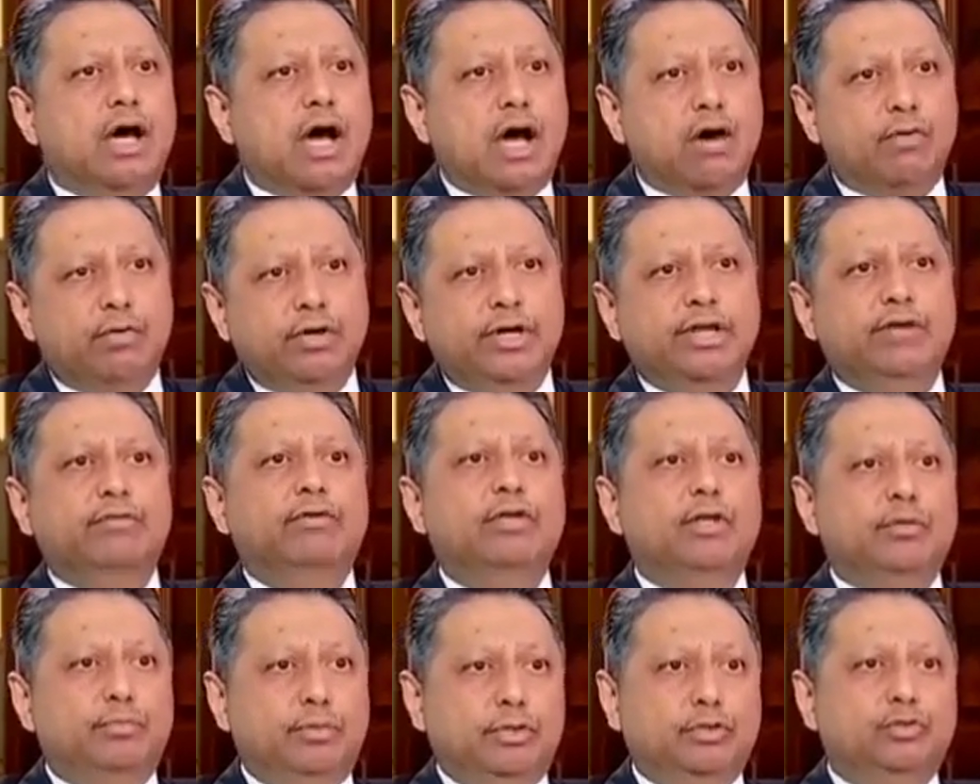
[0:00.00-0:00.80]
our
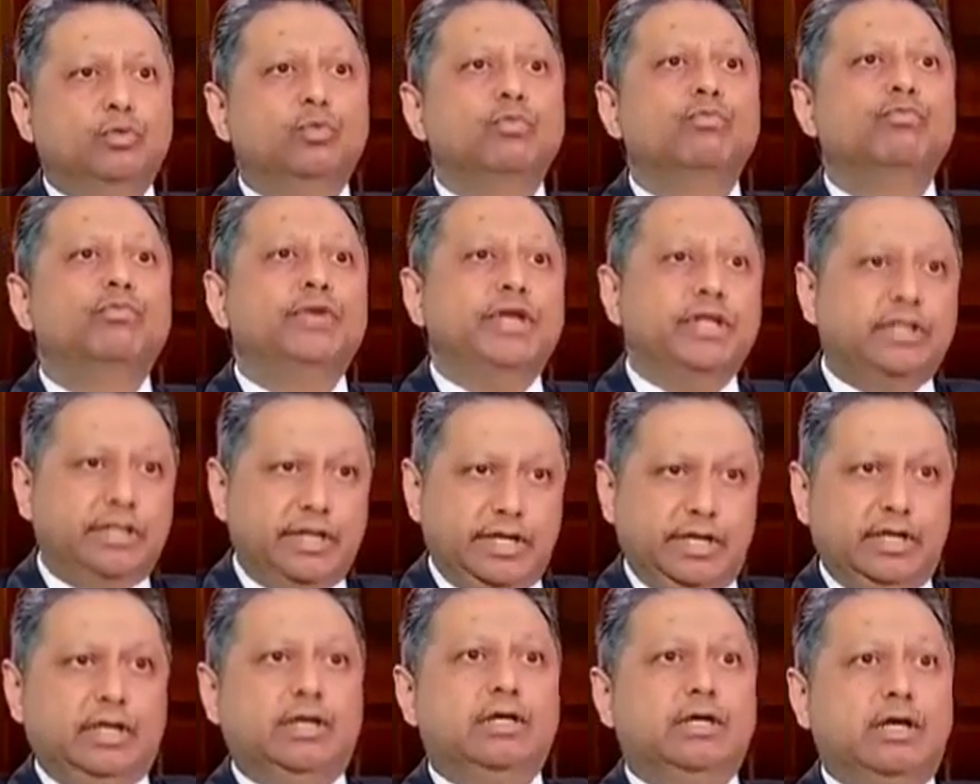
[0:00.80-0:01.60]
developers whom we
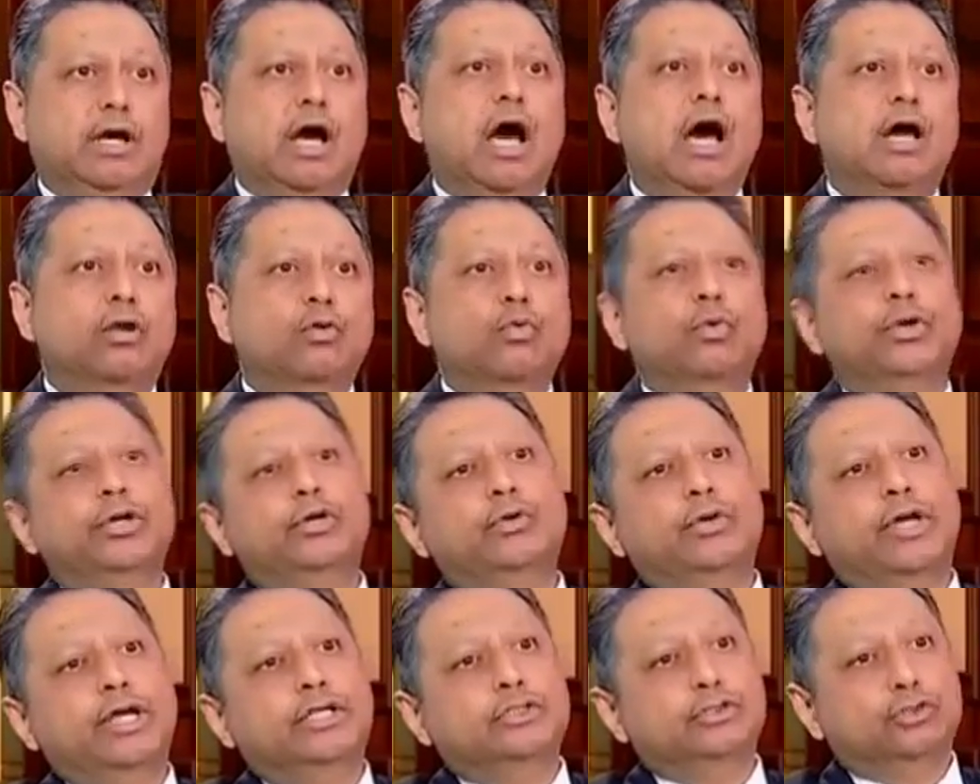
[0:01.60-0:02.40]
think are
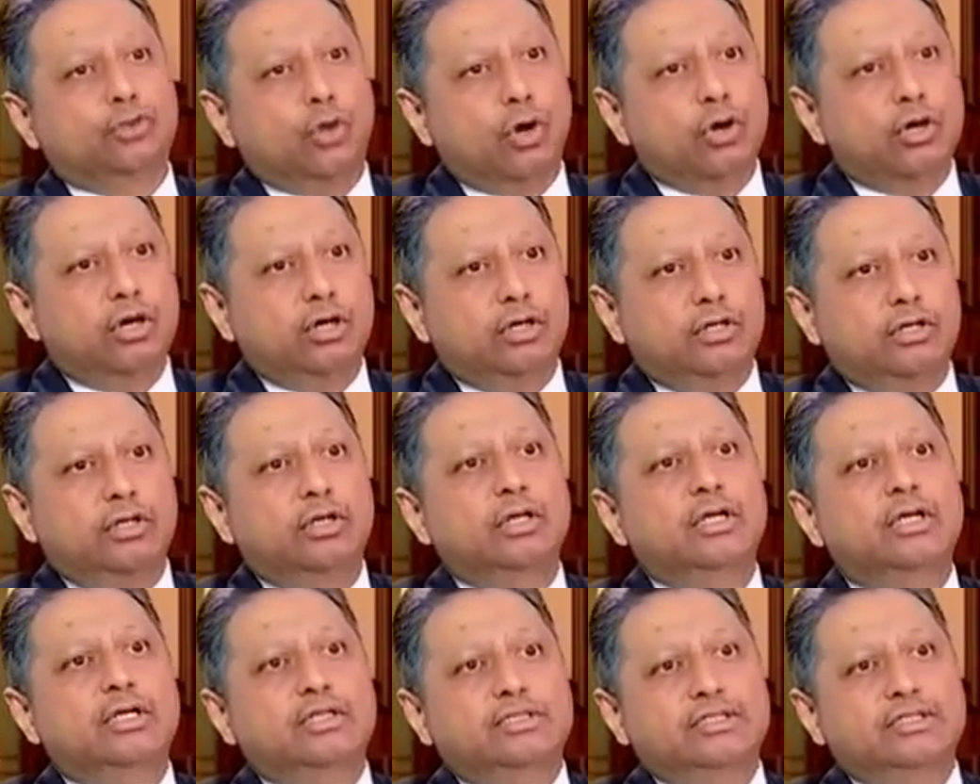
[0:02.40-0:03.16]
going to get stronger,